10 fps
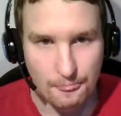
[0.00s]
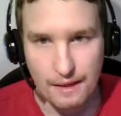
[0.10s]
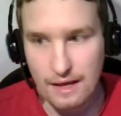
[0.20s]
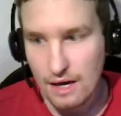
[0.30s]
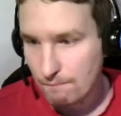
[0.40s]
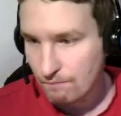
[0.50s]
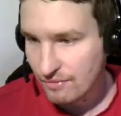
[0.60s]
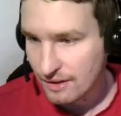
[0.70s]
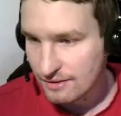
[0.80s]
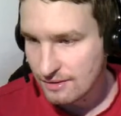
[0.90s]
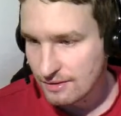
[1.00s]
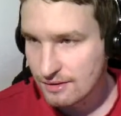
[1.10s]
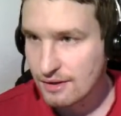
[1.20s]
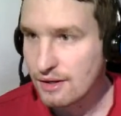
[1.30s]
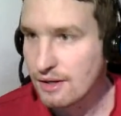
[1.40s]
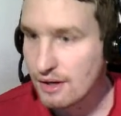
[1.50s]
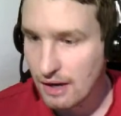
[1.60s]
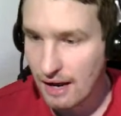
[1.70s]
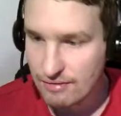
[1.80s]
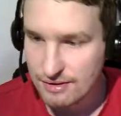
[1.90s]
Yeah, this is
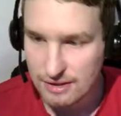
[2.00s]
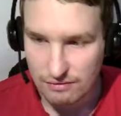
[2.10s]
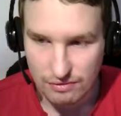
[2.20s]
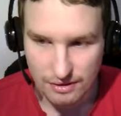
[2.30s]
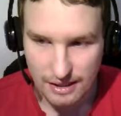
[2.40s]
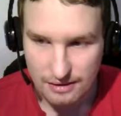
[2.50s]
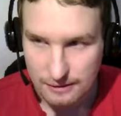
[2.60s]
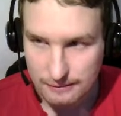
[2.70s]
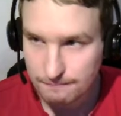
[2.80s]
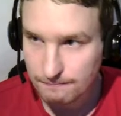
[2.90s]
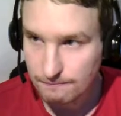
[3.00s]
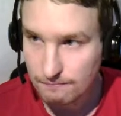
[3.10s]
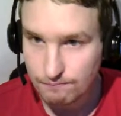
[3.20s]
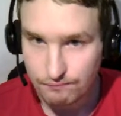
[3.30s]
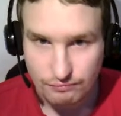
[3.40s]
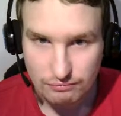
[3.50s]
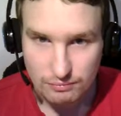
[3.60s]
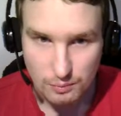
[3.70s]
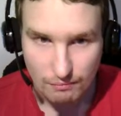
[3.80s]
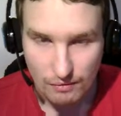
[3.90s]
everything for that.
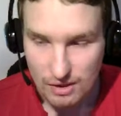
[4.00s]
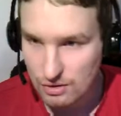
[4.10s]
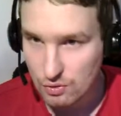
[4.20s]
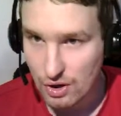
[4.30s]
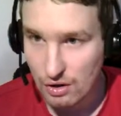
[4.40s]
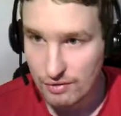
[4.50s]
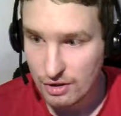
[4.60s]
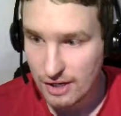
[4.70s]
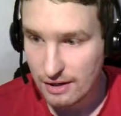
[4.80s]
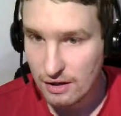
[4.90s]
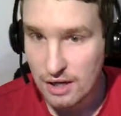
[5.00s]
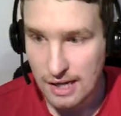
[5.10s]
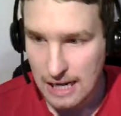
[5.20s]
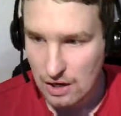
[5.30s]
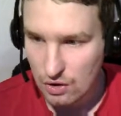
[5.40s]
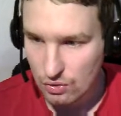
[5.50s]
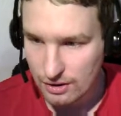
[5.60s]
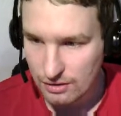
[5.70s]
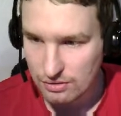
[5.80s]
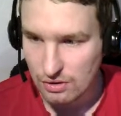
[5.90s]
So now we can look
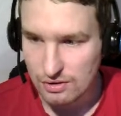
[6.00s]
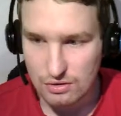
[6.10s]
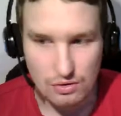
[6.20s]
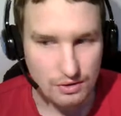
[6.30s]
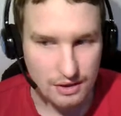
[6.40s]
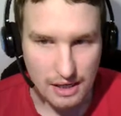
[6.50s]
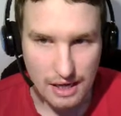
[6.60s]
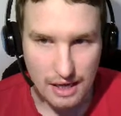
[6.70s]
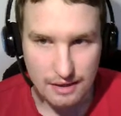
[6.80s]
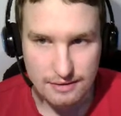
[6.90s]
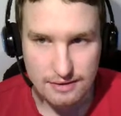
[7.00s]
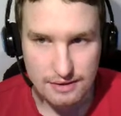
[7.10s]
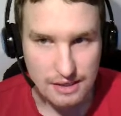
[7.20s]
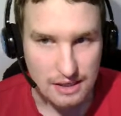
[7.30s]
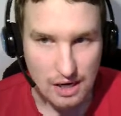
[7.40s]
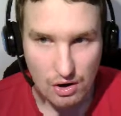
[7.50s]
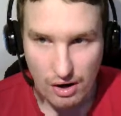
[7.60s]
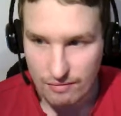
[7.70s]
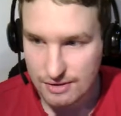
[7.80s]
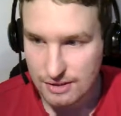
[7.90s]
at the source code and see how
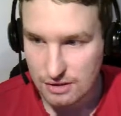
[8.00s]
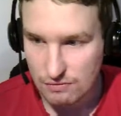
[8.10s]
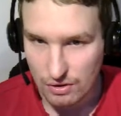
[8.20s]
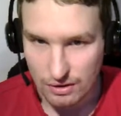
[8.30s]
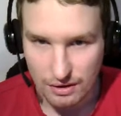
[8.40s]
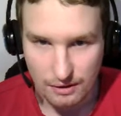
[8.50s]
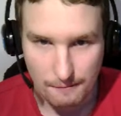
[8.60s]
everything is working.